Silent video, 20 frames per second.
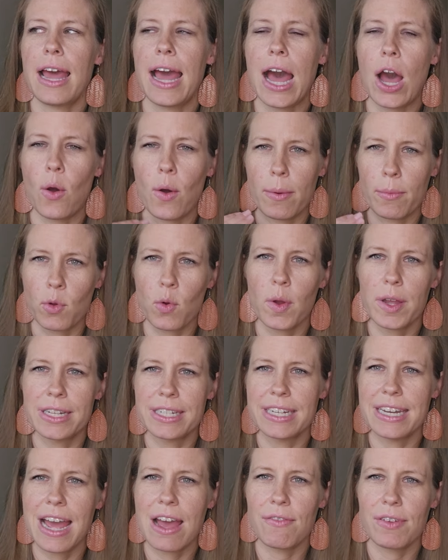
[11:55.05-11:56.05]
how I'm going
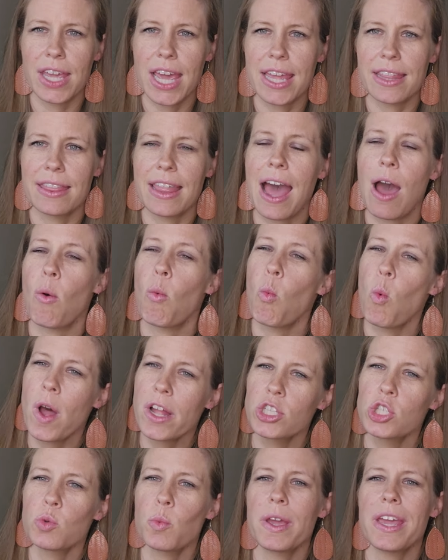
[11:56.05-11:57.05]
to navigate that
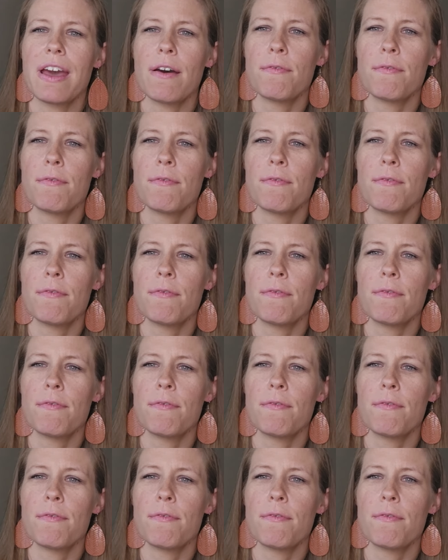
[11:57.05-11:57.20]
once we